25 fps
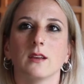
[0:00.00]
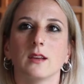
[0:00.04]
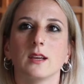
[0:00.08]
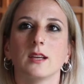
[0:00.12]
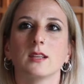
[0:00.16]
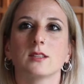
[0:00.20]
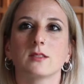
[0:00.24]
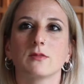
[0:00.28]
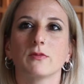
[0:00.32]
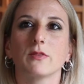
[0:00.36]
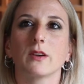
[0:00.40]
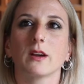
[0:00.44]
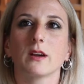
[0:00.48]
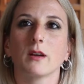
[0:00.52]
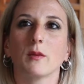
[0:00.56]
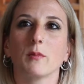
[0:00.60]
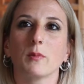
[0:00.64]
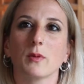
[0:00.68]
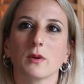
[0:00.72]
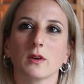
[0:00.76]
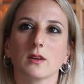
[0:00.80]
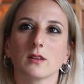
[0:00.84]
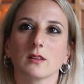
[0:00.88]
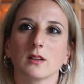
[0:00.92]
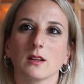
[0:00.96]
it's very
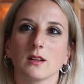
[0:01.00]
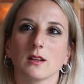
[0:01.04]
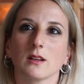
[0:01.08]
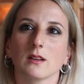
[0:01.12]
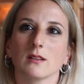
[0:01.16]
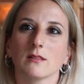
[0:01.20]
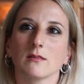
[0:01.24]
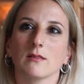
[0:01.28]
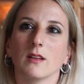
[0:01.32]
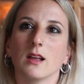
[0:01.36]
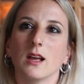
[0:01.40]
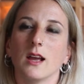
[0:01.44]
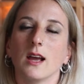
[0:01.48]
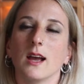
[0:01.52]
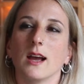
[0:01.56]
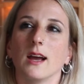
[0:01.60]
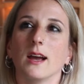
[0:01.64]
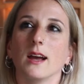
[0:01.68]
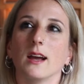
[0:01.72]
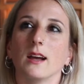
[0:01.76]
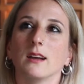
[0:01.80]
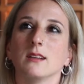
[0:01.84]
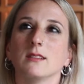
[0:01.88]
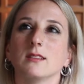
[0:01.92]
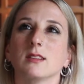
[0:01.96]
important.
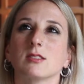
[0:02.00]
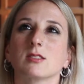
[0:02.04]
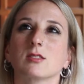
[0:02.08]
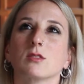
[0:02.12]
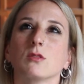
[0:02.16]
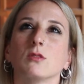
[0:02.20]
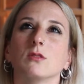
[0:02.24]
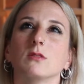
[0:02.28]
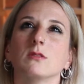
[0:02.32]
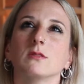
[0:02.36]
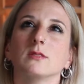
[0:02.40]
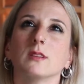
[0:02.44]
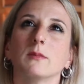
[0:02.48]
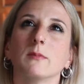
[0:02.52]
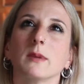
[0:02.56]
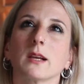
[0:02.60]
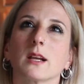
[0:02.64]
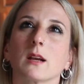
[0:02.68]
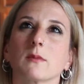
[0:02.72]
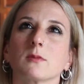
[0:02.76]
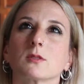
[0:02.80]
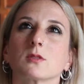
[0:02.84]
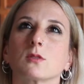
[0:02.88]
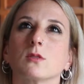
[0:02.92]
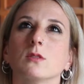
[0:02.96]
The
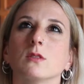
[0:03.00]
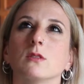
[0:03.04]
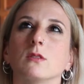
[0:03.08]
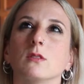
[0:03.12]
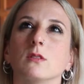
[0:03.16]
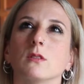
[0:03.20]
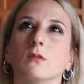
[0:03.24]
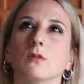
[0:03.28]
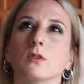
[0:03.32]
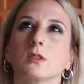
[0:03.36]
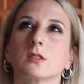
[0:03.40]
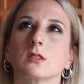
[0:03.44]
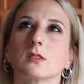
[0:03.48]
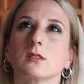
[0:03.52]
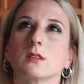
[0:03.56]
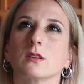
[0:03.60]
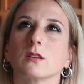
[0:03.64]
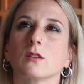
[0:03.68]
makeup school was